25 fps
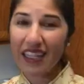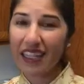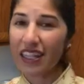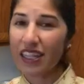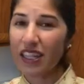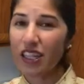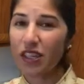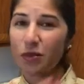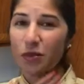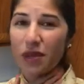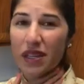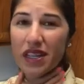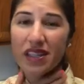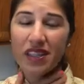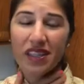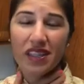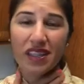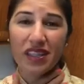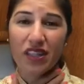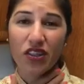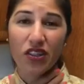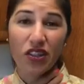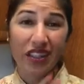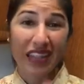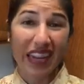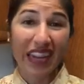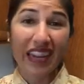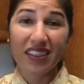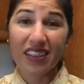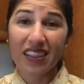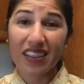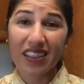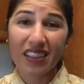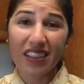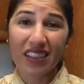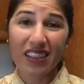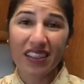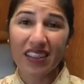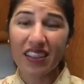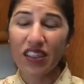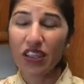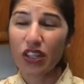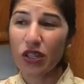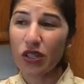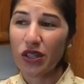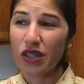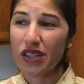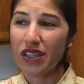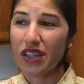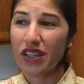It could be your necklace, you
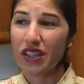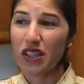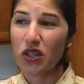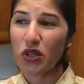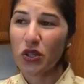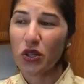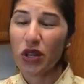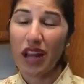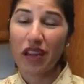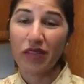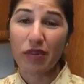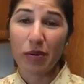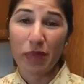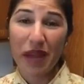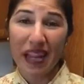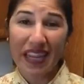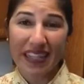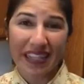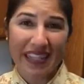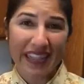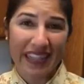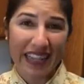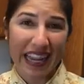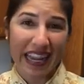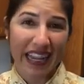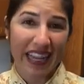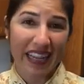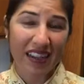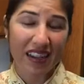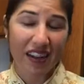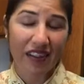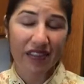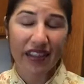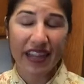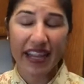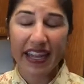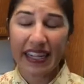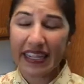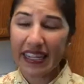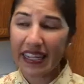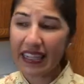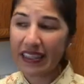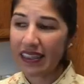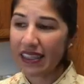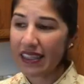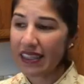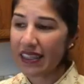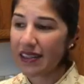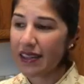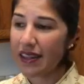know, as long as you have a pendant hanging off of that
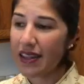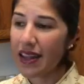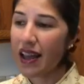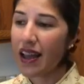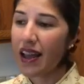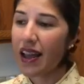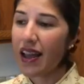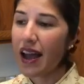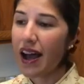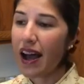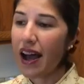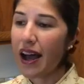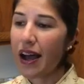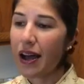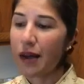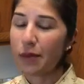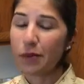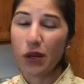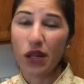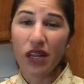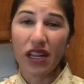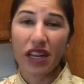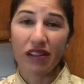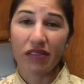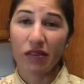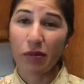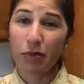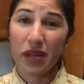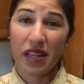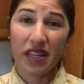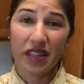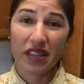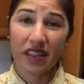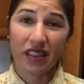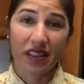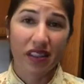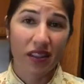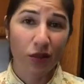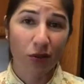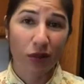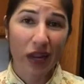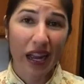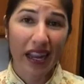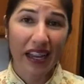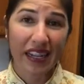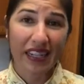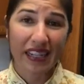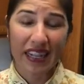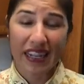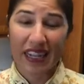necklace. Um, you could have a piece of
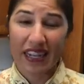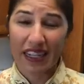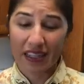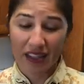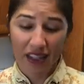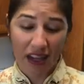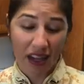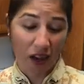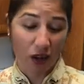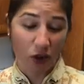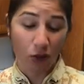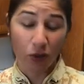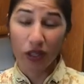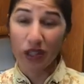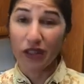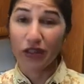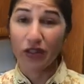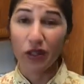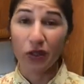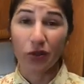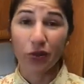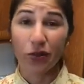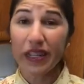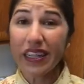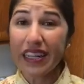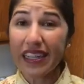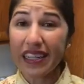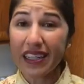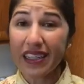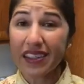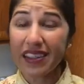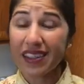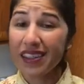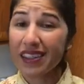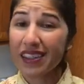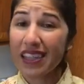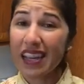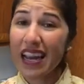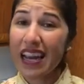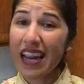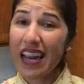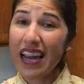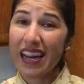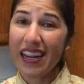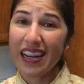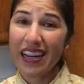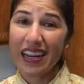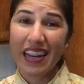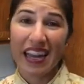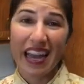thread and uh, one of your rings
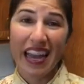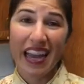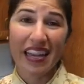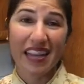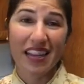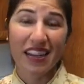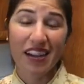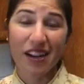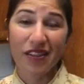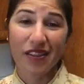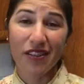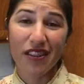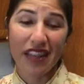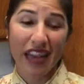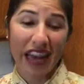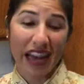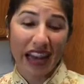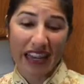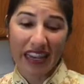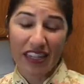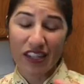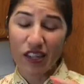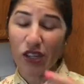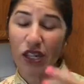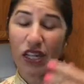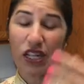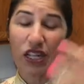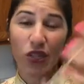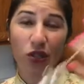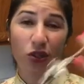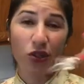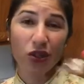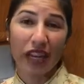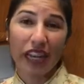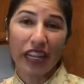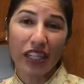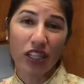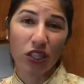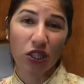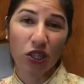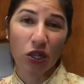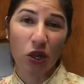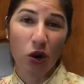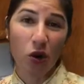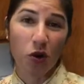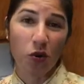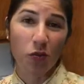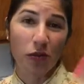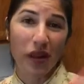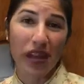uh, hanging off of that and you can create your
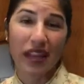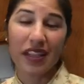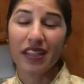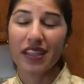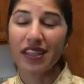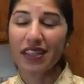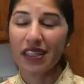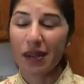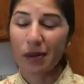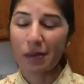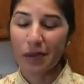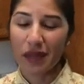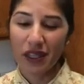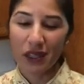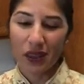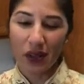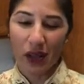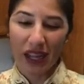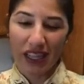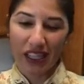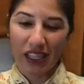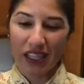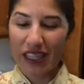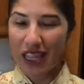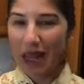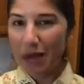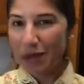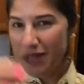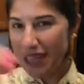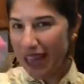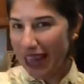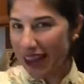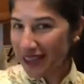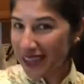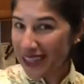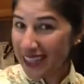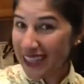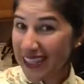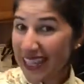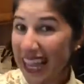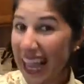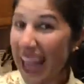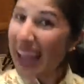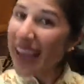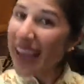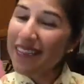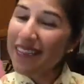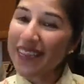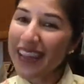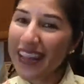own pendulum. So I just happen to have this
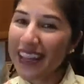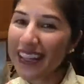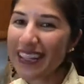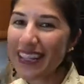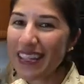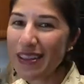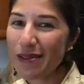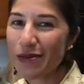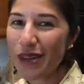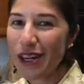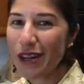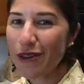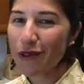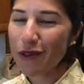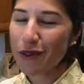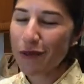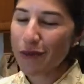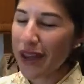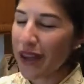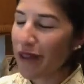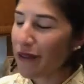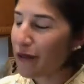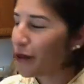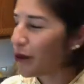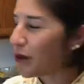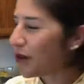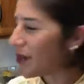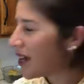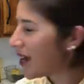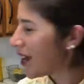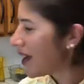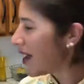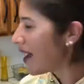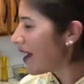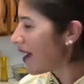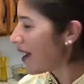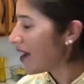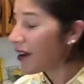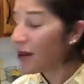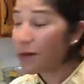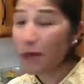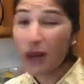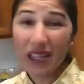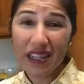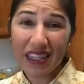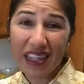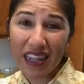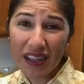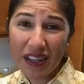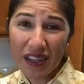fancy one for my food. Um,
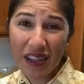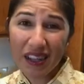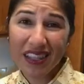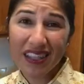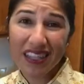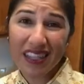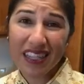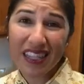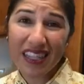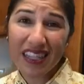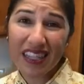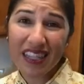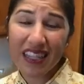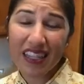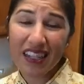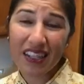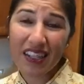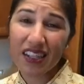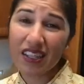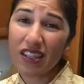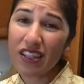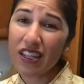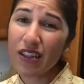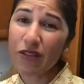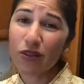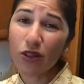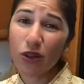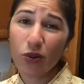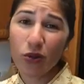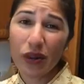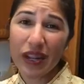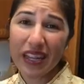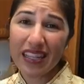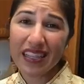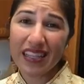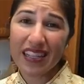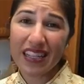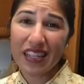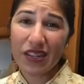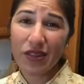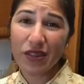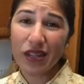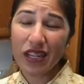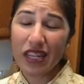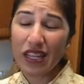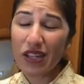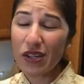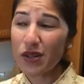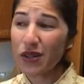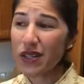but now you can see that there's several ways that you
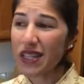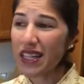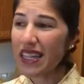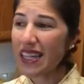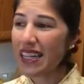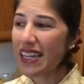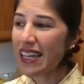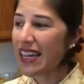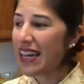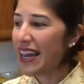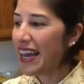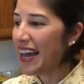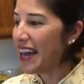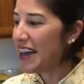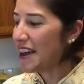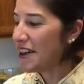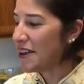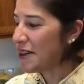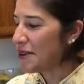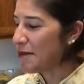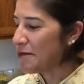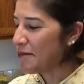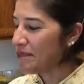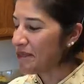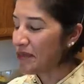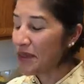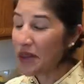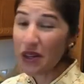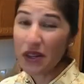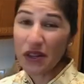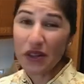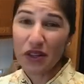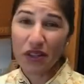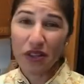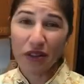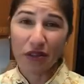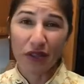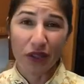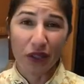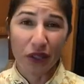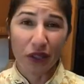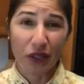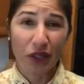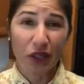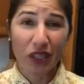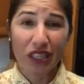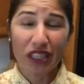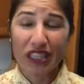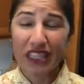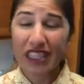can use it. Um, you can use it for
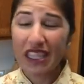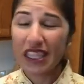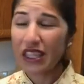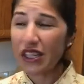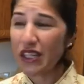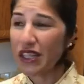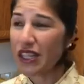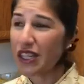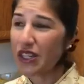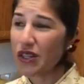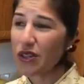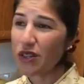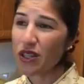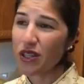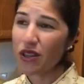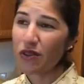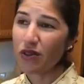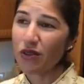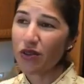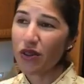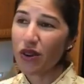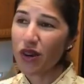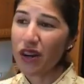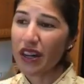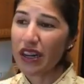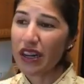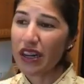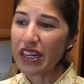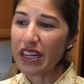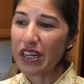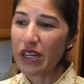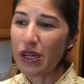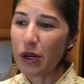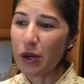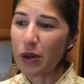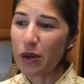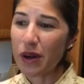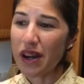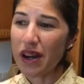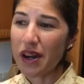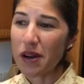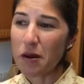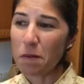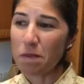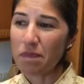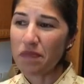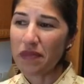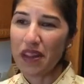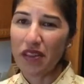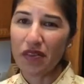nutrition, you can use it for, you know,
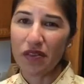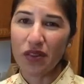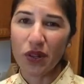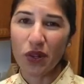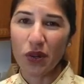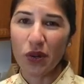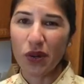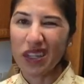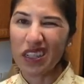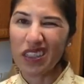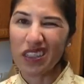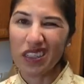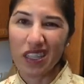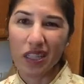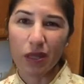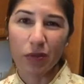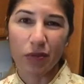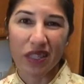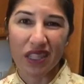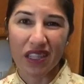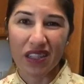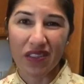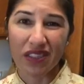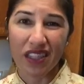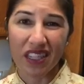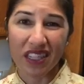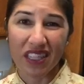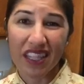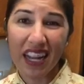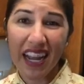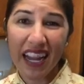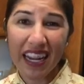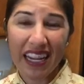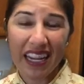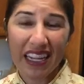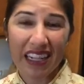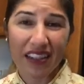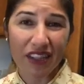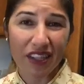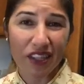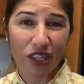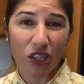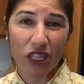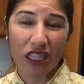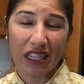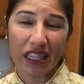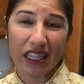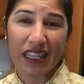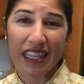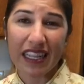um, if you're going on a specific diet, if
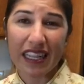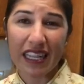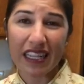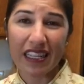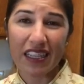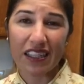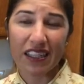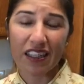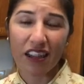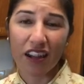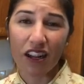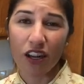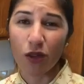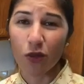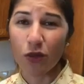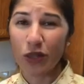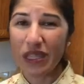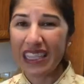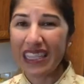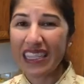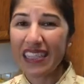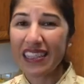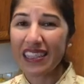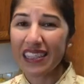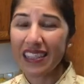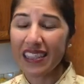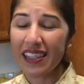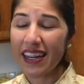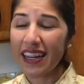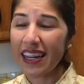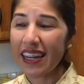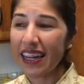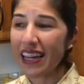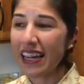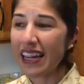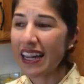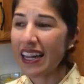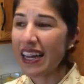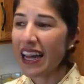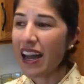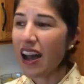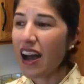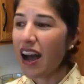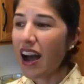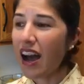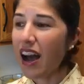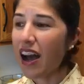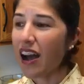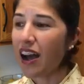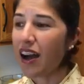certain things are within the diet,
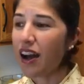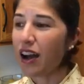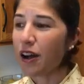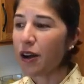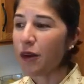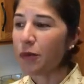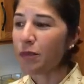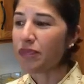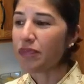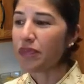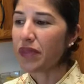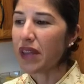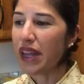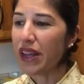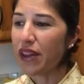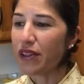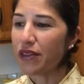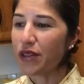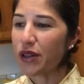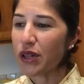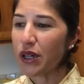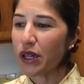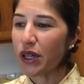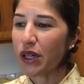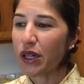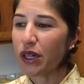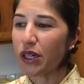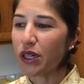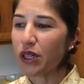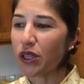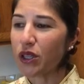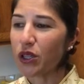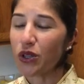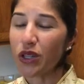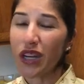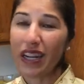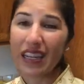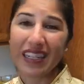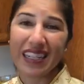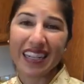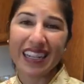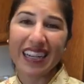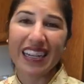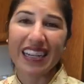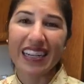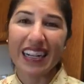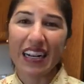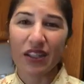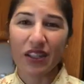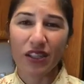um, if you're trying to
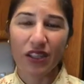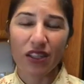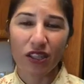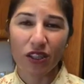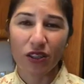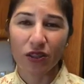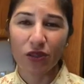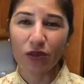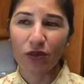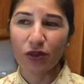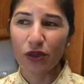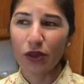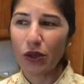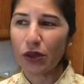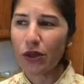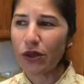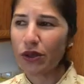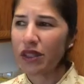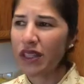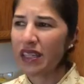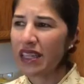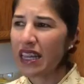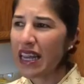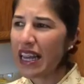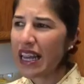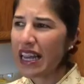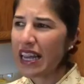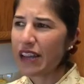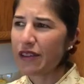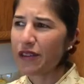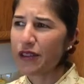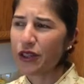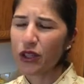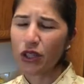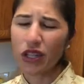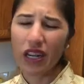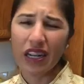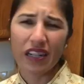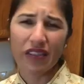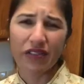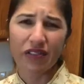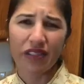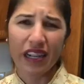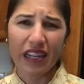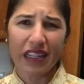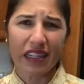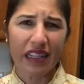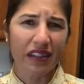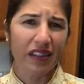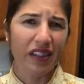cut out certain foods, if you're trying to
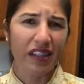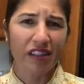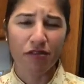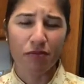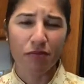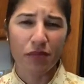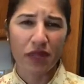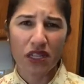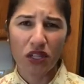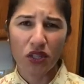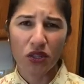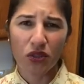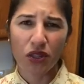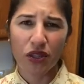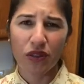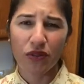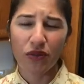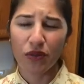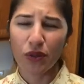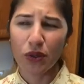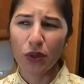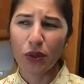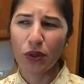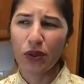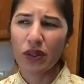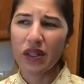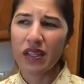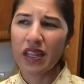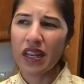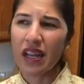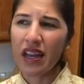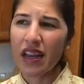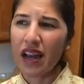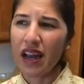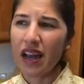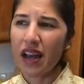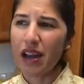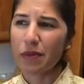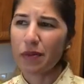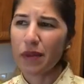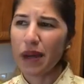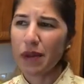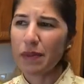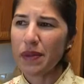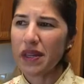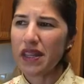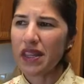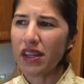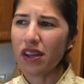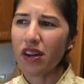find out if mystery foods uh,
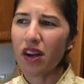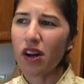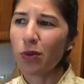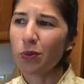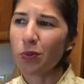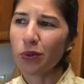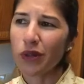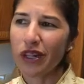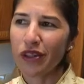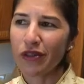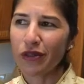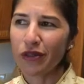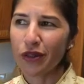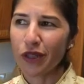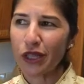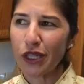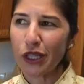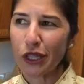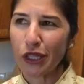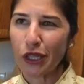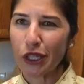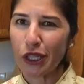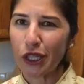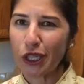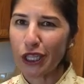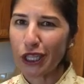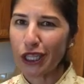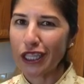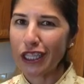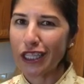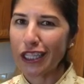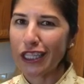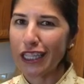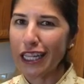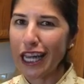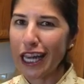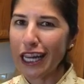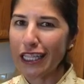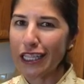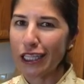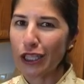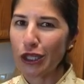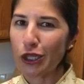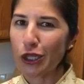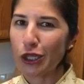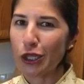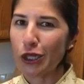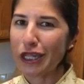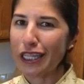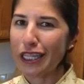might be the culprit for your
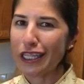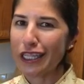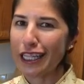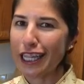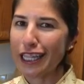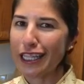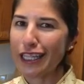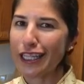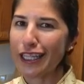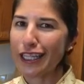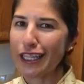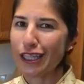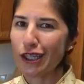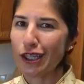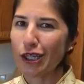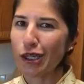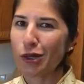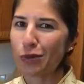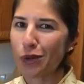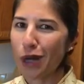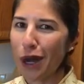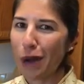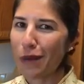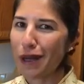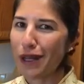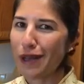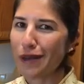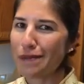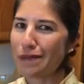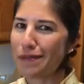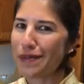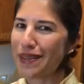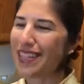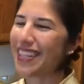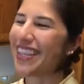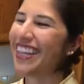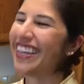gastrointestinal problems.